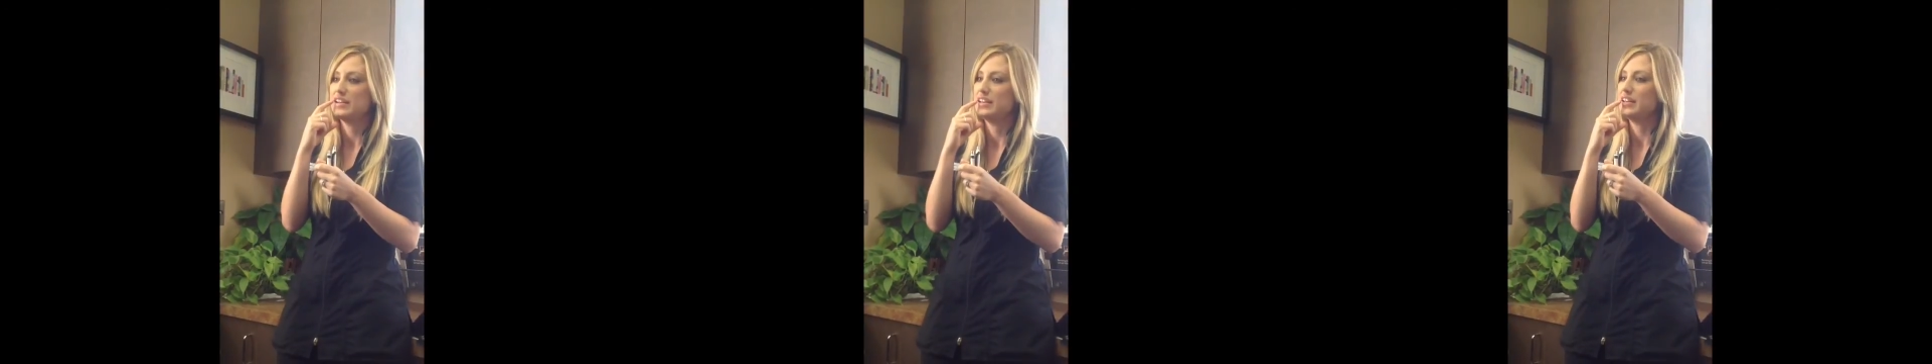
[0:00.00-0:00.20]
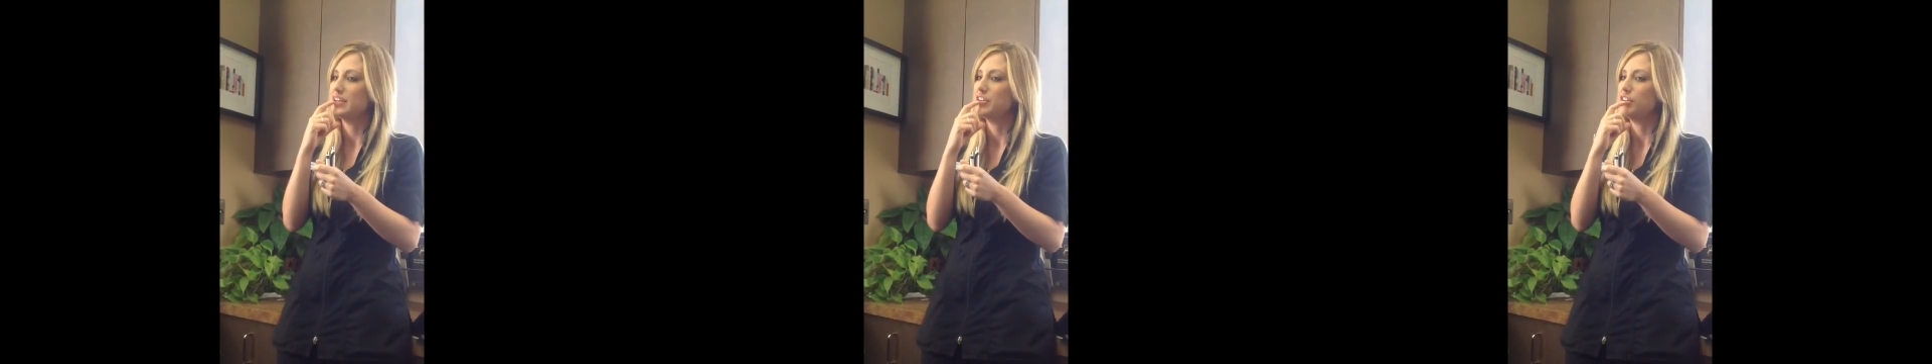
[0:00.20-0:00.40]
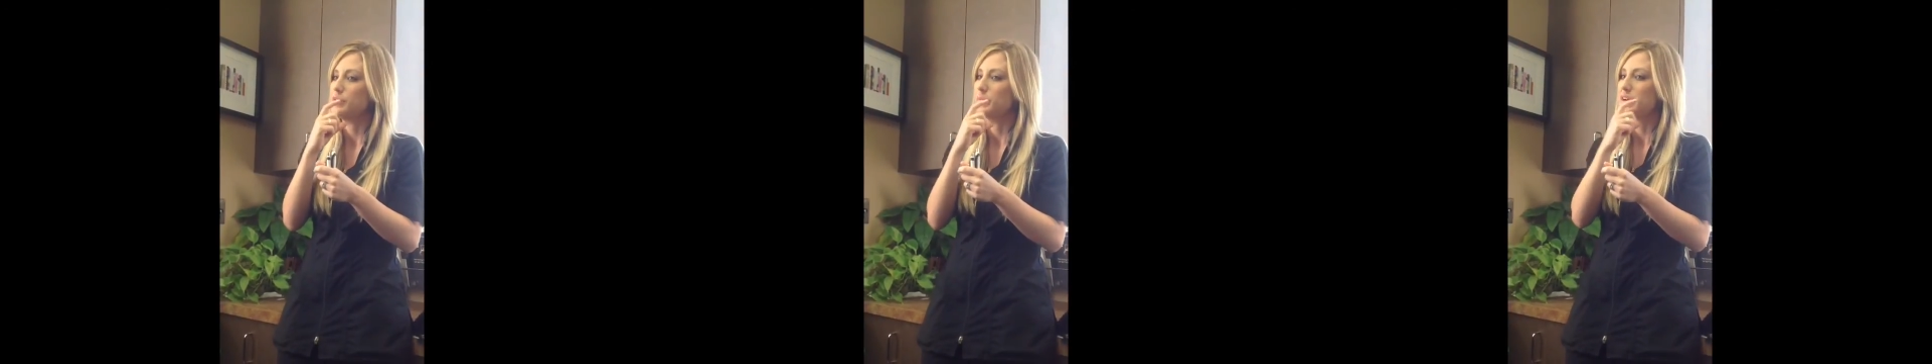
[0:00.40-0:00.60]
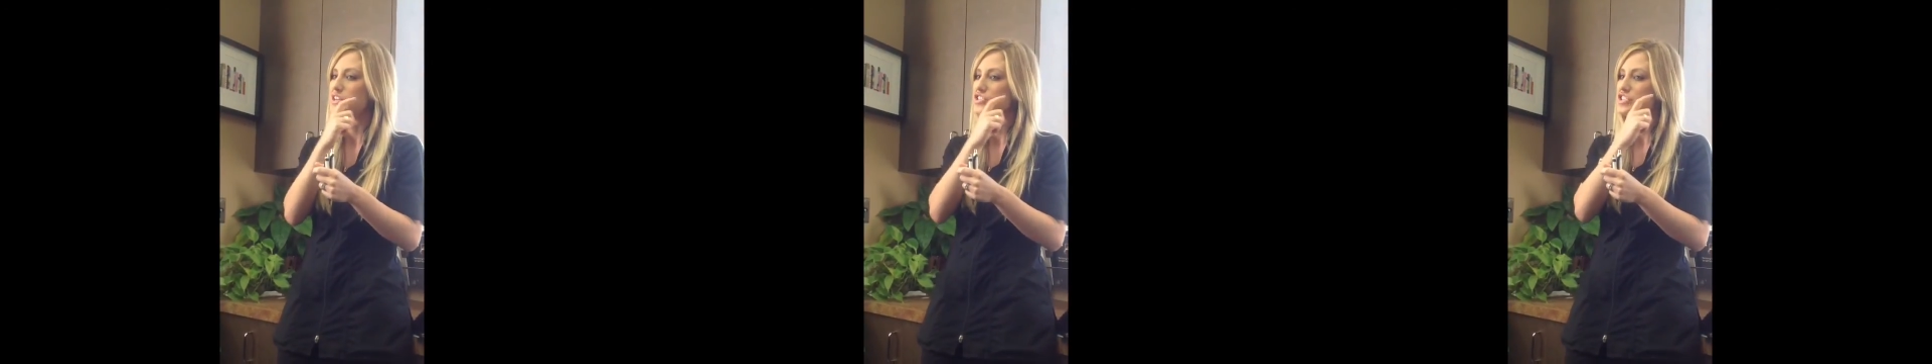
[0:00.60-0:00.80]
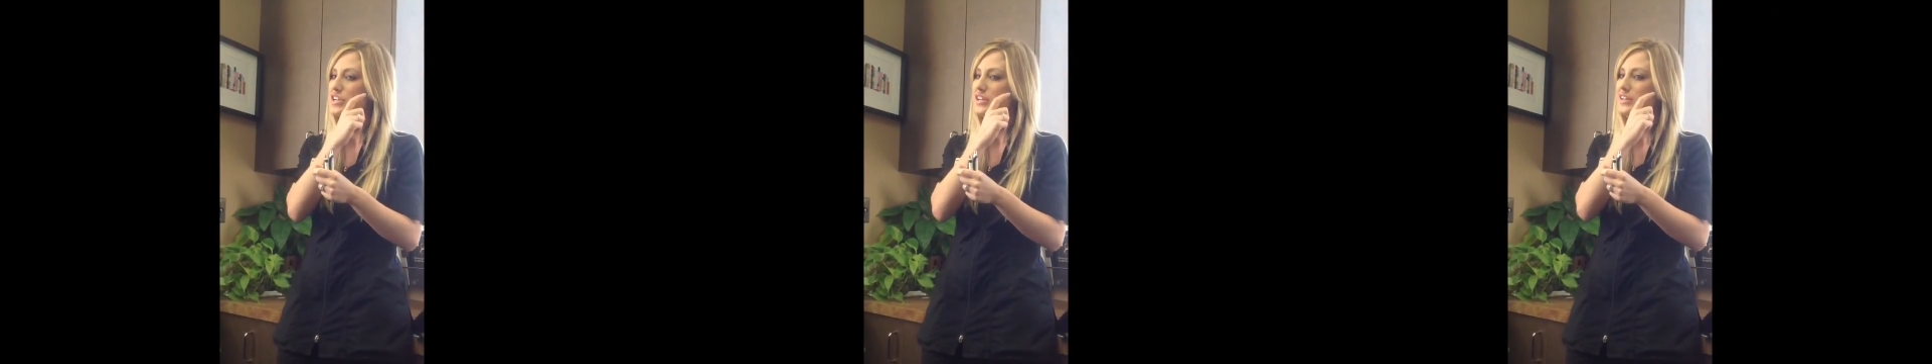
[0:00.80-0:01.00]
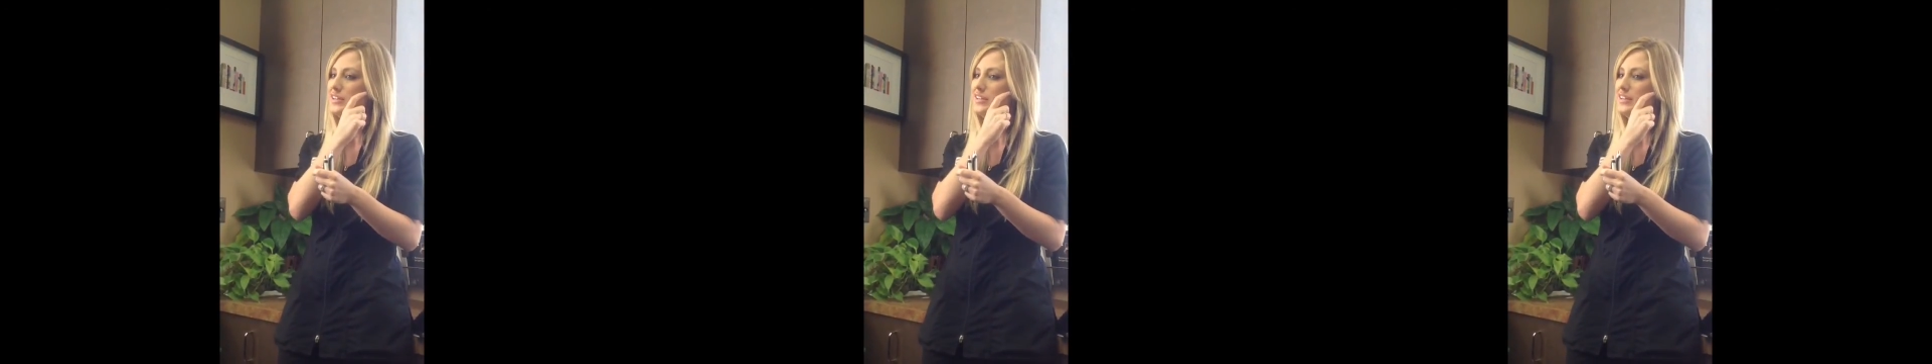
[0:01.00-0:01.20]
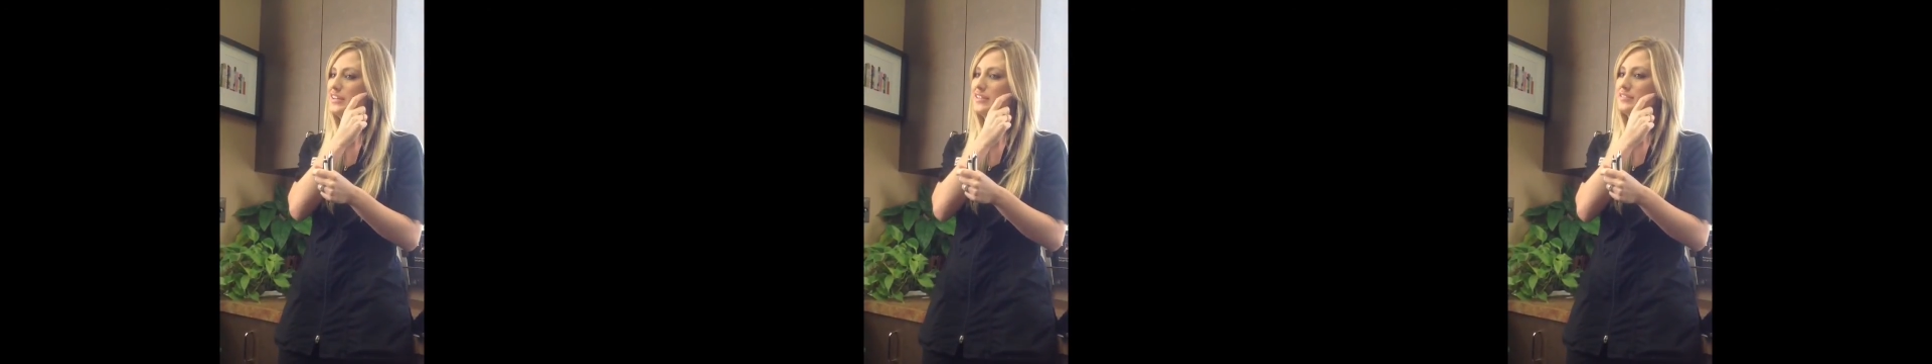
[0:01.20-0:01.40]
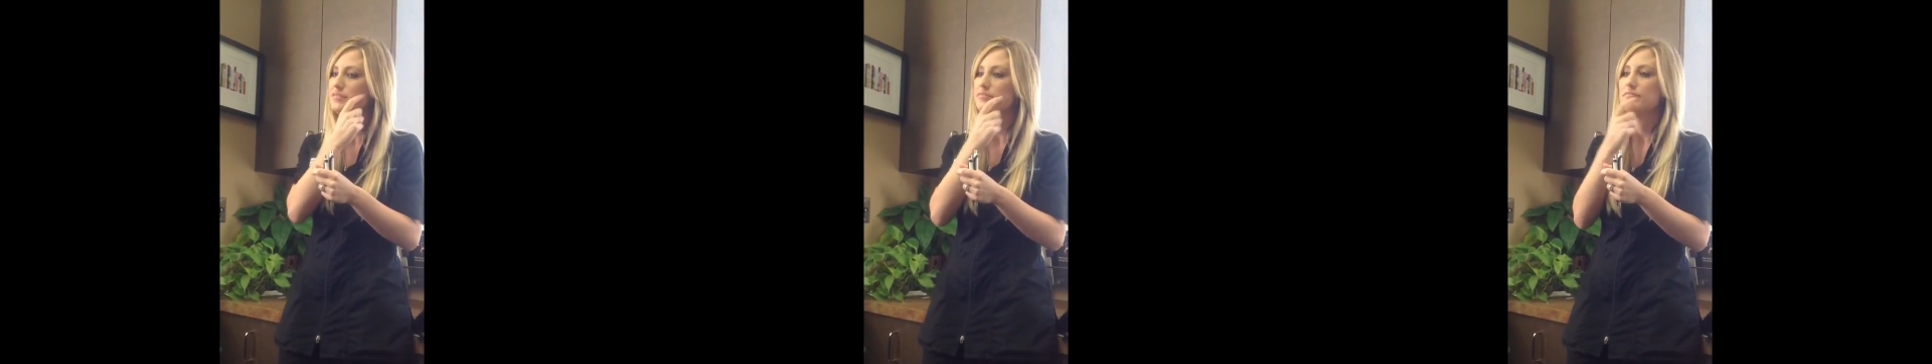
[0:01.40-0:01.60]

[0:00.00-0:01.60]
get on my chin. It,